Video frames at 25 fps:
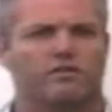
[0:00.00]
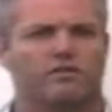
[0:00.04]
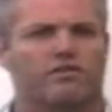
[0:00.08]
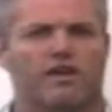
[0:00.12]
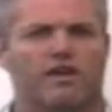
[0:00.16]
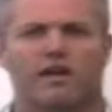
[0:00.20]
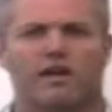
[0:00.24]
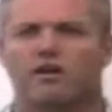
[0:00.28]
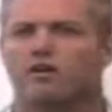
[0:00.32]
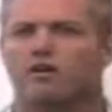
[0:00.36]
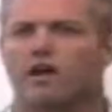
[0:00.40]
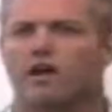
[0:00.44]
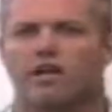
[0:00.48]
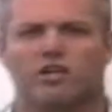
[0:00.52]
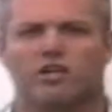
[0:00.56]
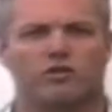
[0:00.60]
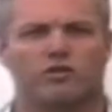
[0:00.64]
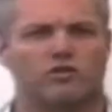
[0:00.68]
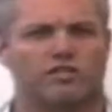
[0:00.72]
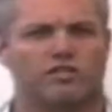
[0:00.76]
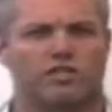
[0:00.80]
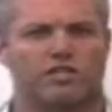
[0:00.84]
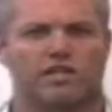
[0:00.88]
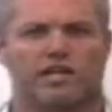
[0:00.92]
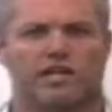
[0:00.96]
They're not
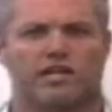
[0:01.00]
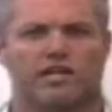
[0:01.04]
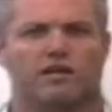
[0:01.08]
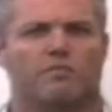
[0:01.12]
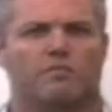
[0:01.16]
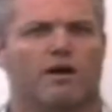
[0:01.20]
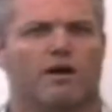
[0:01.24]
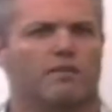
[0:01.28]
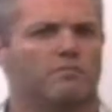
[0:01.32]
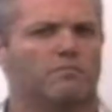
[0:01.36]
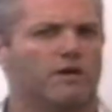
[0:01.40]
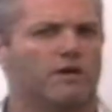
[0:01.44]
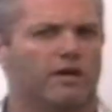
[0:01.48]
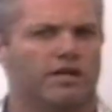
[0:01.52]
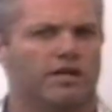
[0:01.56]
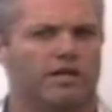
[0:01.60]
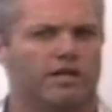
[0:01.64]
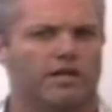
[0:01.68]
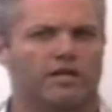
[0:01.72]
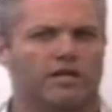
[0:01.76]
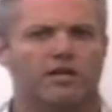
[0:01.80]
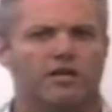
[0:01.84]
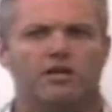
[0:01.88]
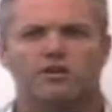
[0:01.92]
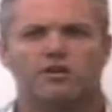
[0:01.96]
using any of my
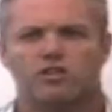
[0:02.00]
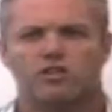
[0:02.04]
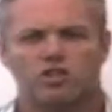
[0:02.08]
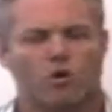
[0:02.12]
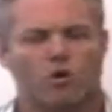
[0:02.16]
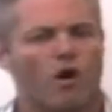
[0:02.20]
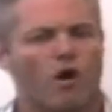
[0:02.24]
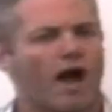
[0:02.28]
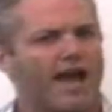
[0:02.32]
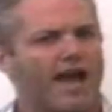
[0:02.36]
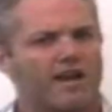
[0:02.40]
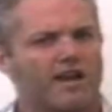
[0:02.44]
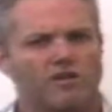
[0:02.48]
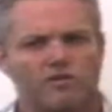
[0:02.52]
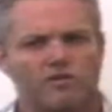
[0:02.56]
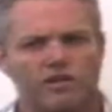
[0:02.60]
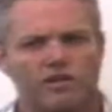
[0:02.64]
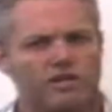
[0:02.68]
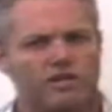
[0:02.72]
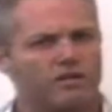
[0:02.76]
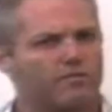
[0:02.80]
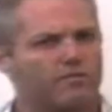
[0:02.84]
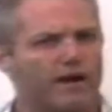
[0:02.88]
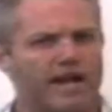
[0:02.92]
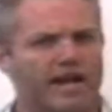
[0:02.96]
money. So I don't need
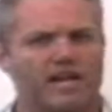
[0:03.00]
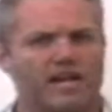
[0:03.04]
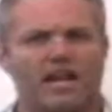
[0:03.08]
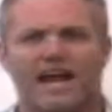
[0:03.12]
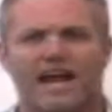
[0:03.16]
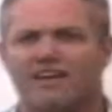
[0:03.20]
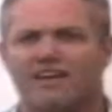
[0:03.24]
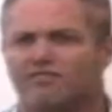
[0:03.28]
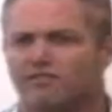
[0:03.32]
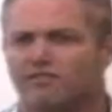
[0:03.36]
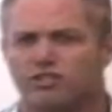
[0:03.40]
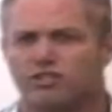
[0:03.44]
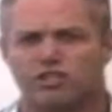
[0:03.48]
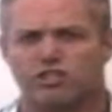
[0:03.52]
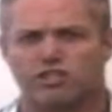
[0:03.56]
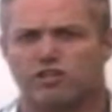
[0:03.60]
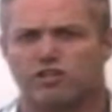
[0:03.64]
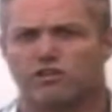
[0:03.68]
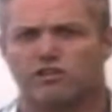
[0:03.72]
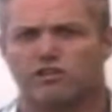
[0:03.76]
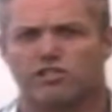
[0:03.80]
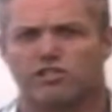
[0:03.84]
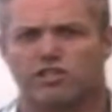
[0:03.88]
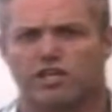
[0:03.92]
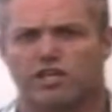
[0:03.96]
to buy life
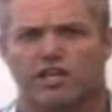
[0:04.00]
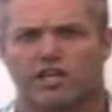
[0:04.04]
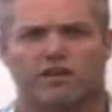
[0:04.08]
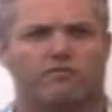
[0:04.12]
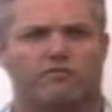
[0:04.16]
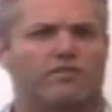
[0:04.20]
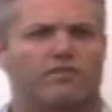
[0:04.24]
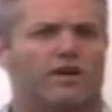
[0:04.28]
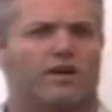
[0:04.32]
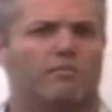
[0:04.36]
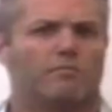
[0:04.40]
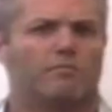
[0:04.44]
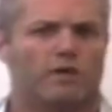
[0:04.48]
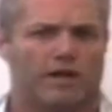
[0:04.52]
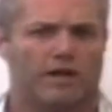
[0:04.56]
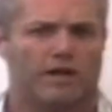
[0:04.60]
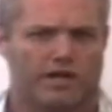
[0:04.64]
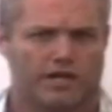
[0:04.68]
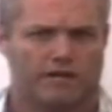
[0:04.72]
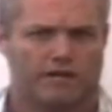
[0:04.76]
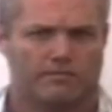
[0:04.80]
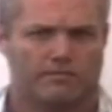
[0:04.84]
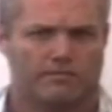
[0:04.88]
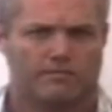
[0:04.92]
insurance to give them money.